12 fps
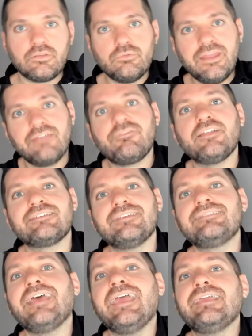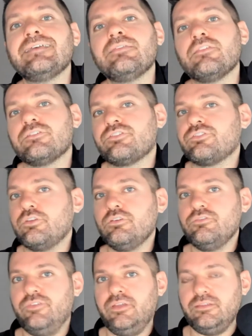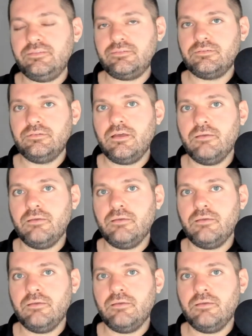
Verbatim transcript: So Netflix has taken the service